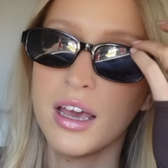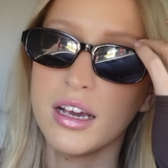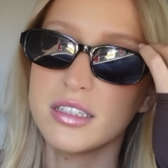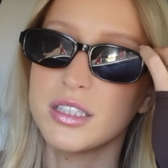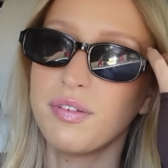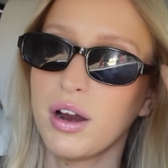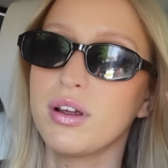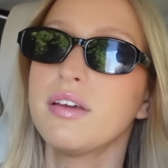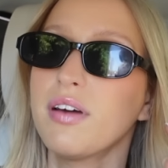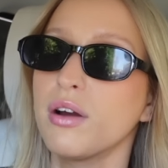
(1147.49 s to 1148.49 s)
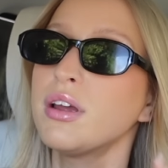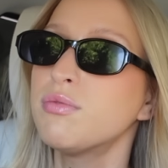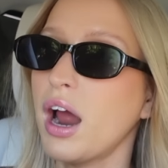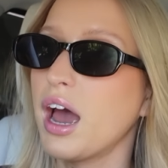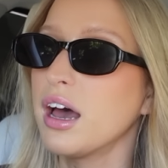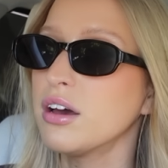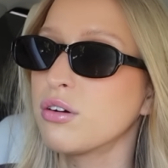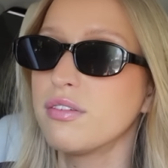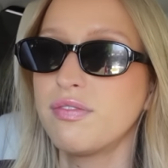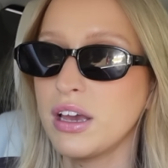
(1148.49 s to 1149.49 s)
because it's very, very rare,
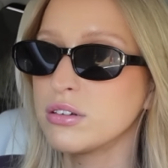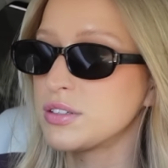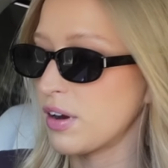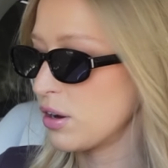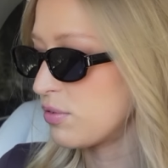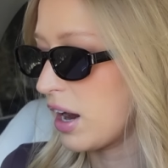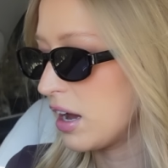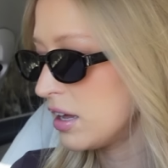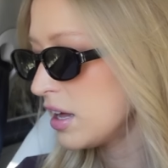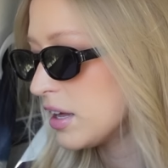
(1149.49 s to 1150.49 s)
or it feels very rare,